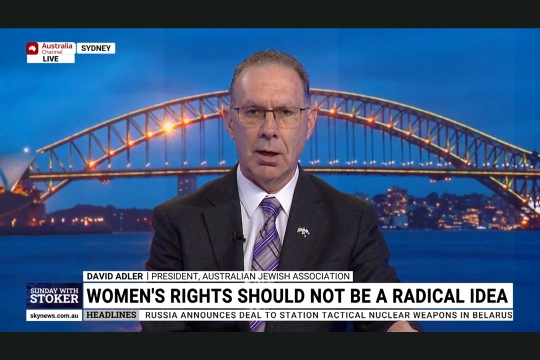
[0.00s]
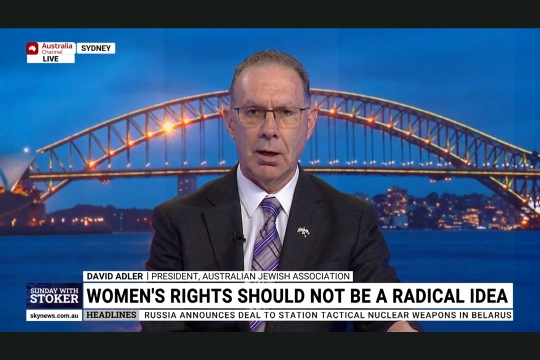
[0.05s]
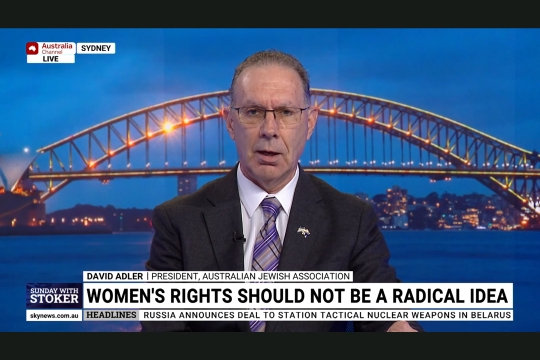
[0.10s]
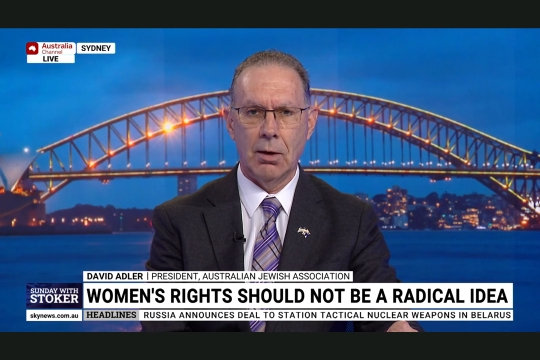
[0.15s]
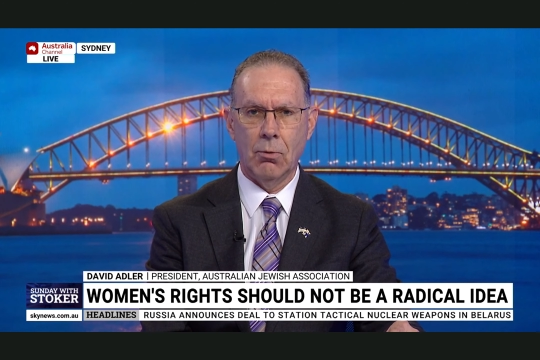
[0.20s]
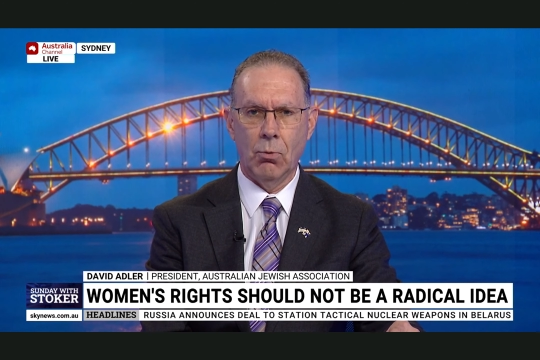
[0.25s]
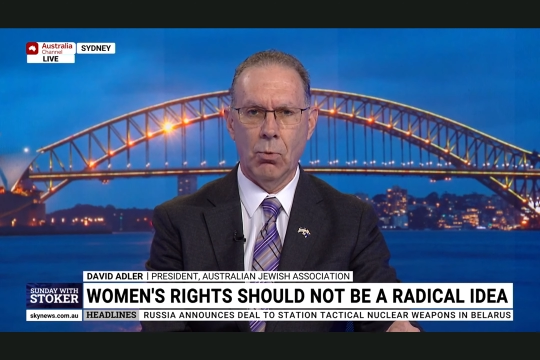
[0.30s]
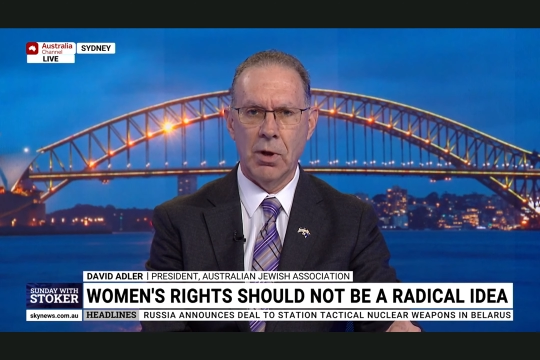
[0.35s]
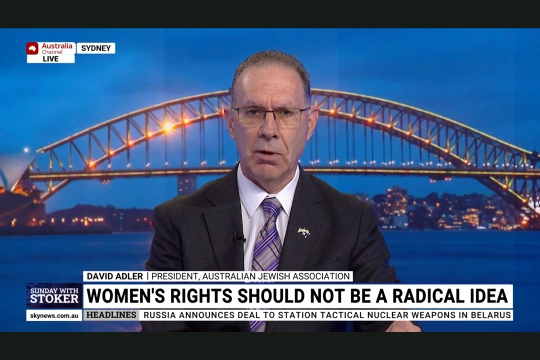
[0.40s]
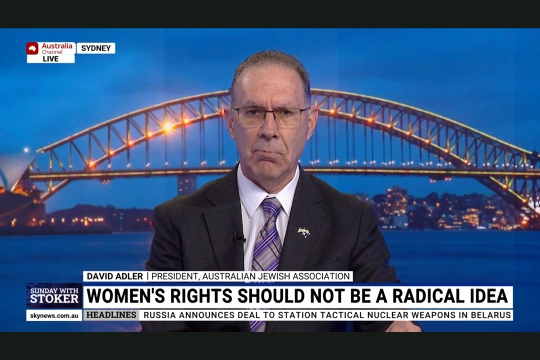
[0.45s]

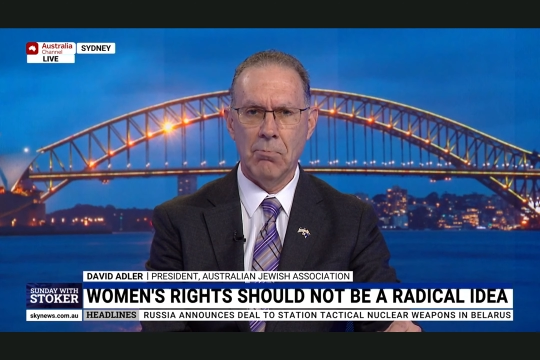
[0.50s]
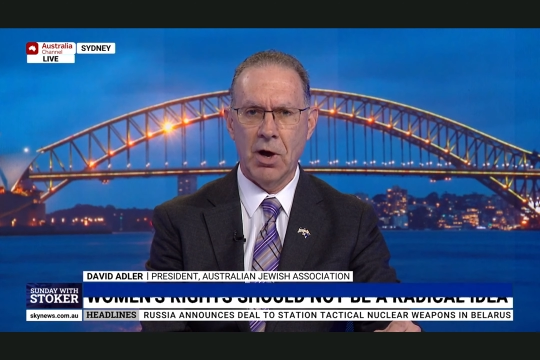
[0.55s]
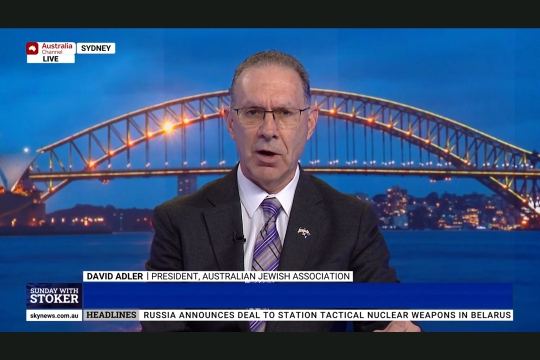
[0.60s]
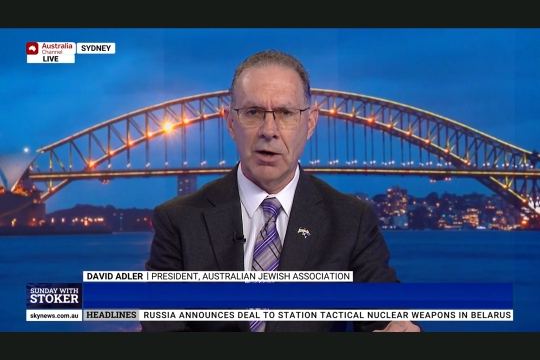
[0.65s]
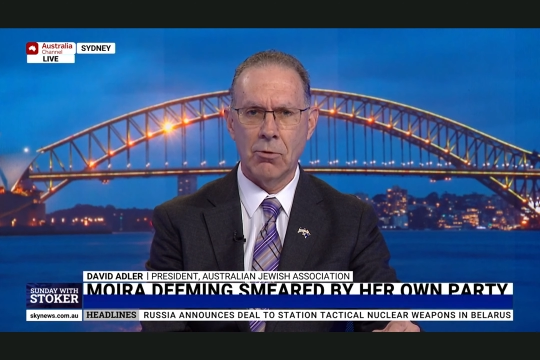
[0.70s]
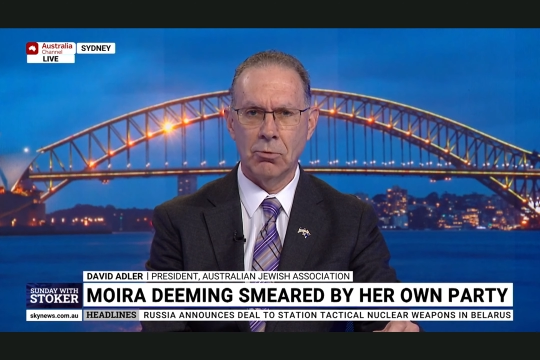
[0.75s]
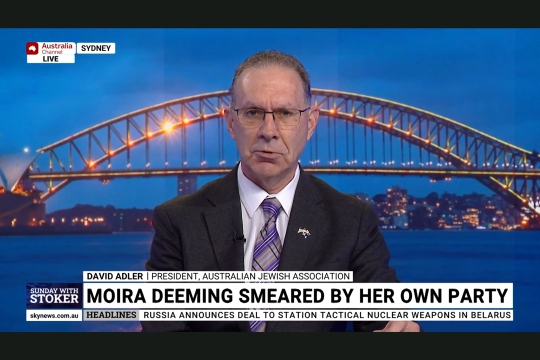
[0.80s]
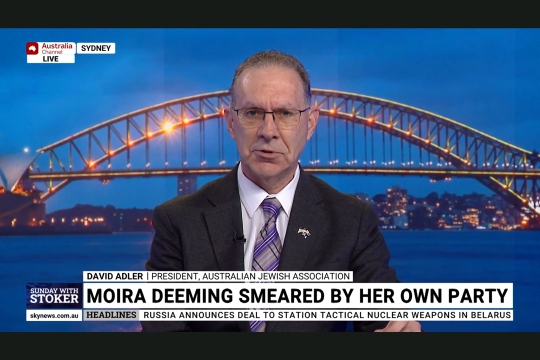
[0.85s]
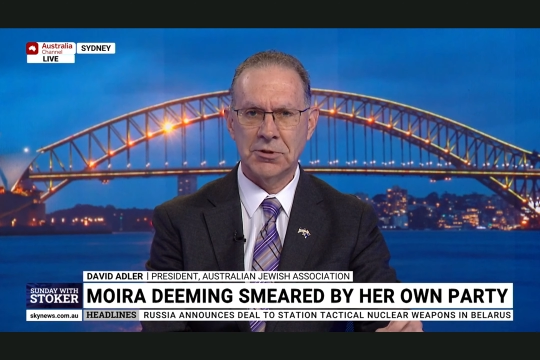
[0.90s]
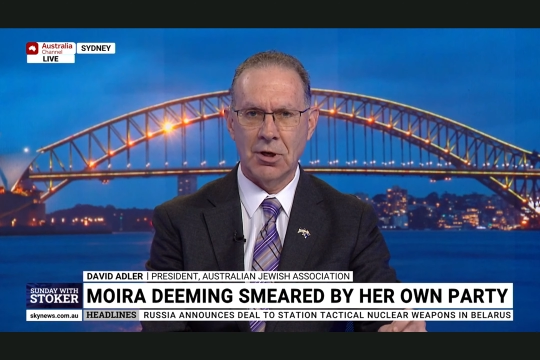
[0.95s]
We might
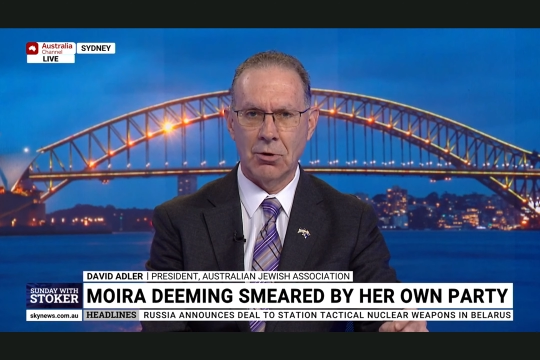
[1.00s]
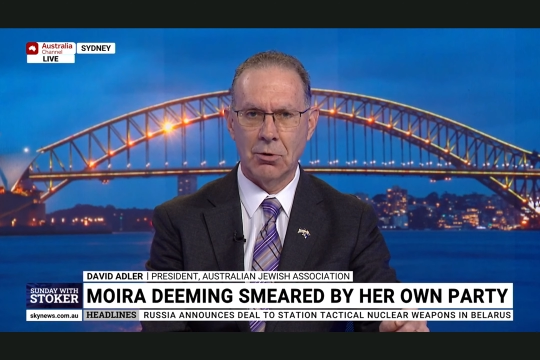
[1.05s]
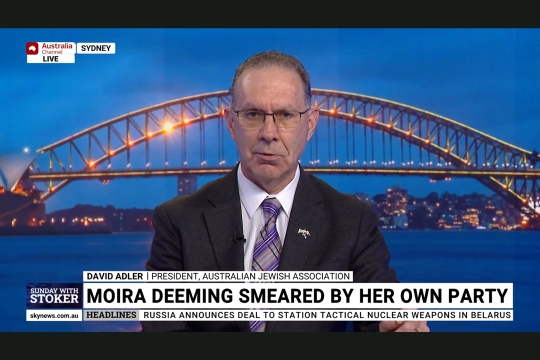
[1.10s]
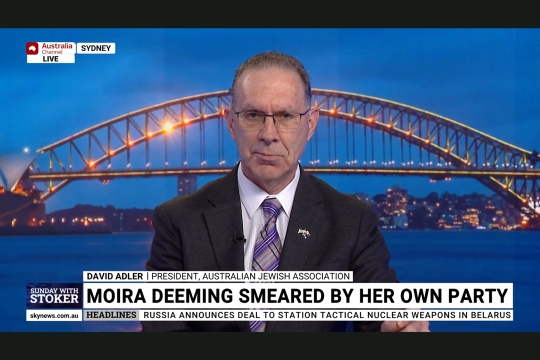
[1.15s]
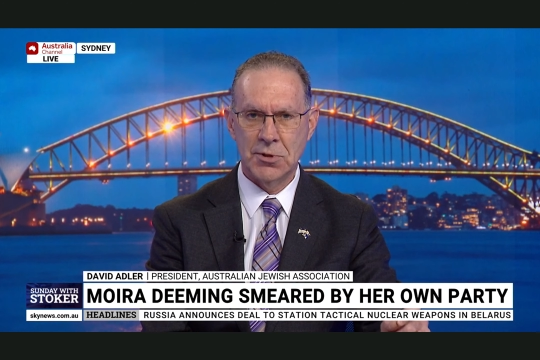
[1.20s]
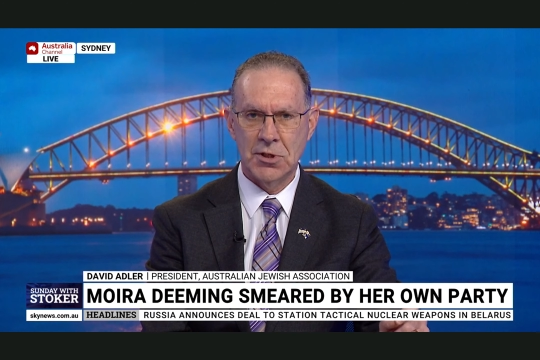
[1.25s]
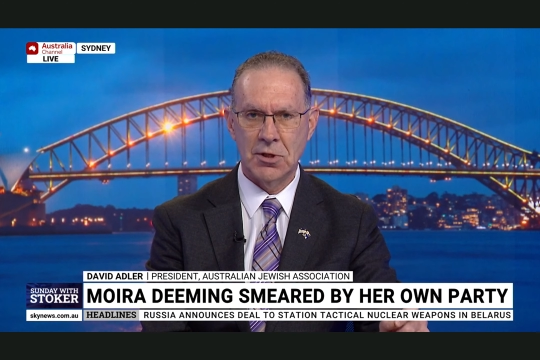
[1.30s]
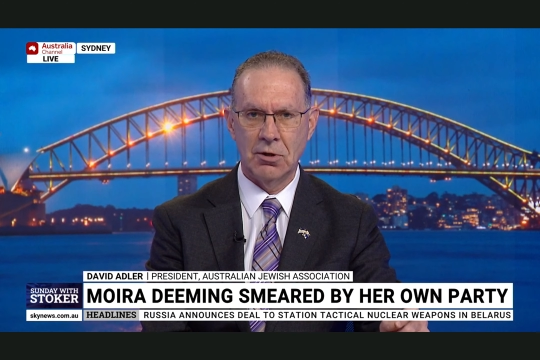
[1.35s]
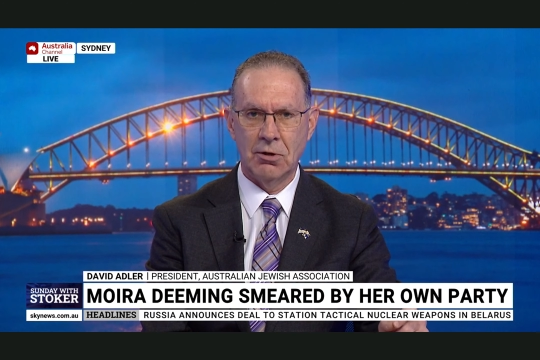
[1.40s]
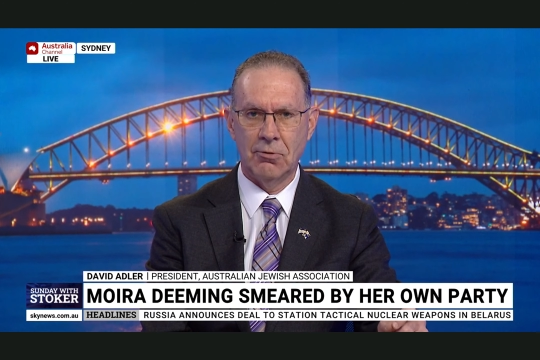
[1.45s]
also
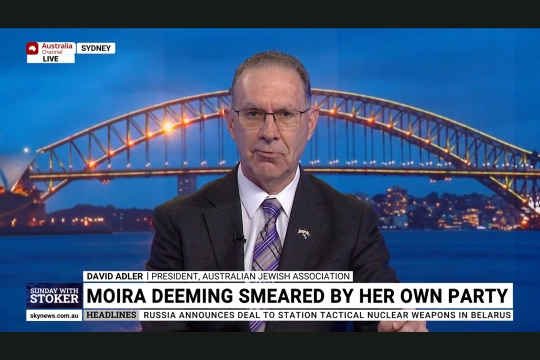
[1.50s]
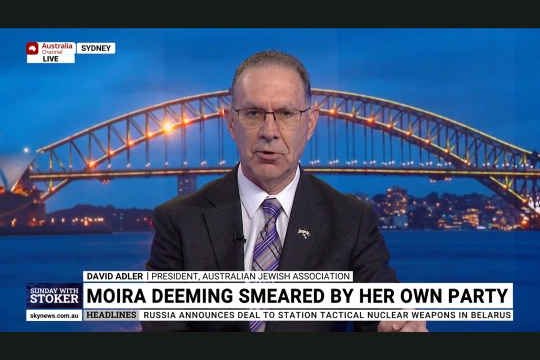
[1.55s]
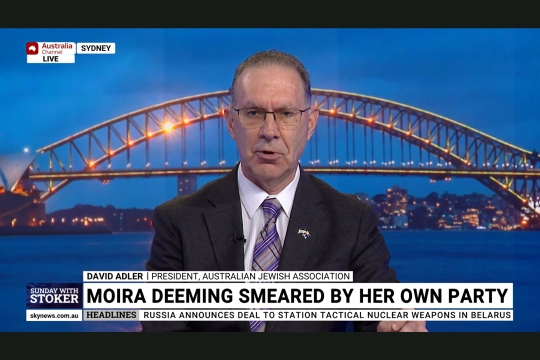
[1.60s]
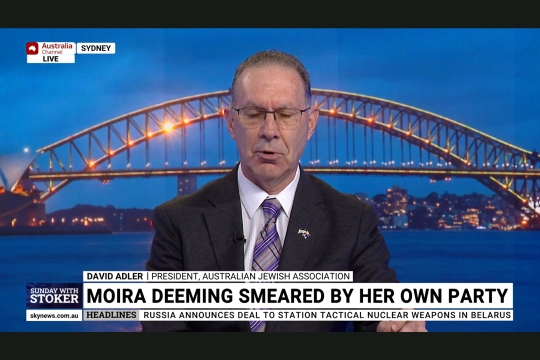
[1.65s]
observe